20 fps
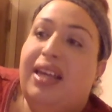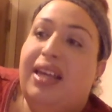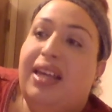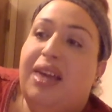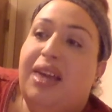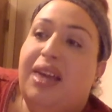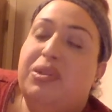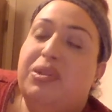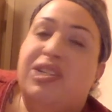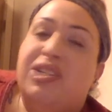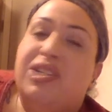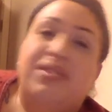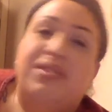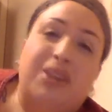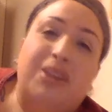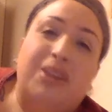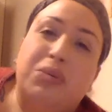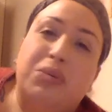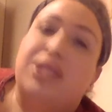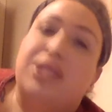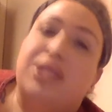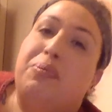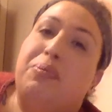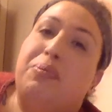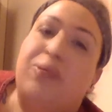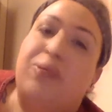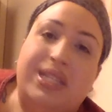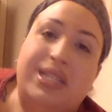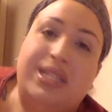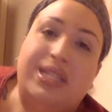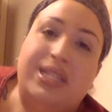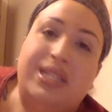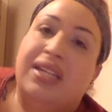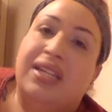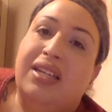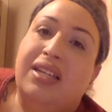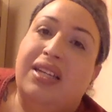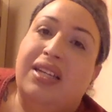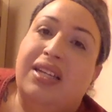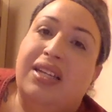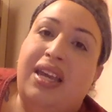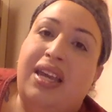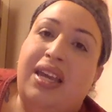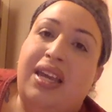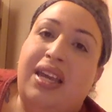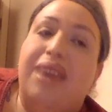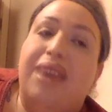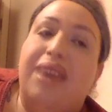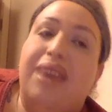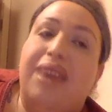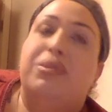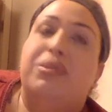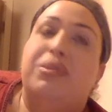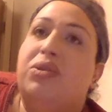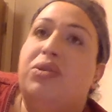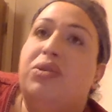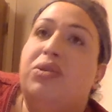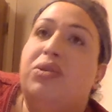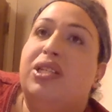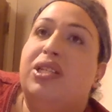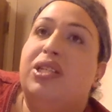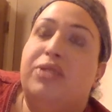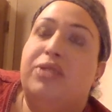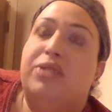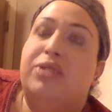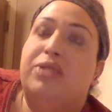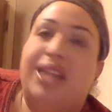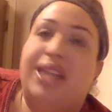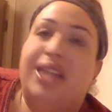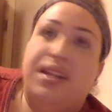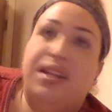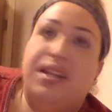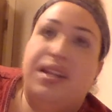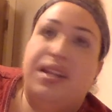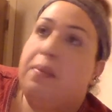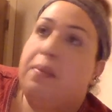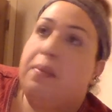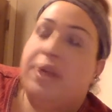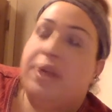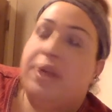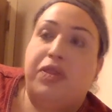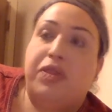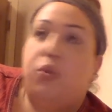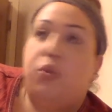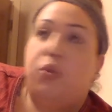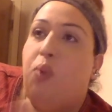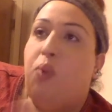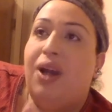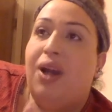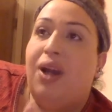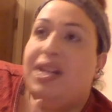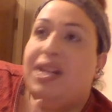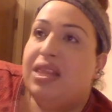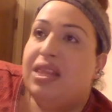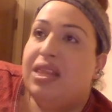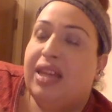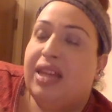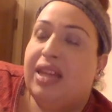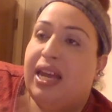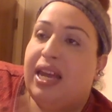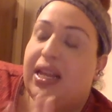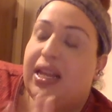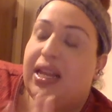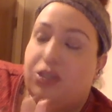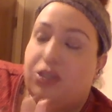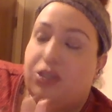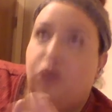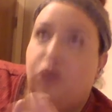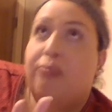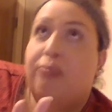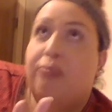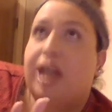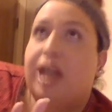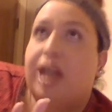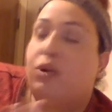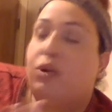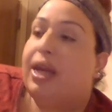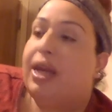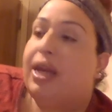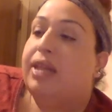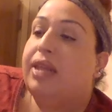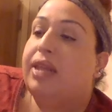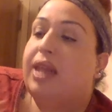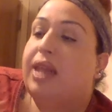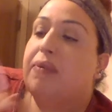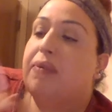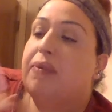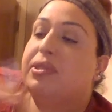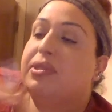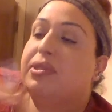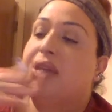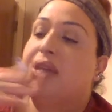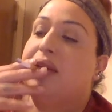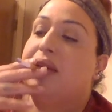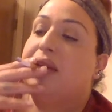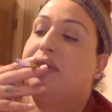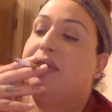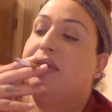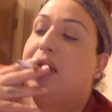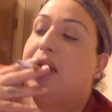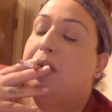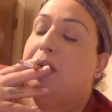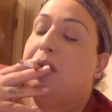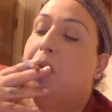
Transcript: it was just so disappointing. It was so disappointing. And the one thing to my credit that I will say is that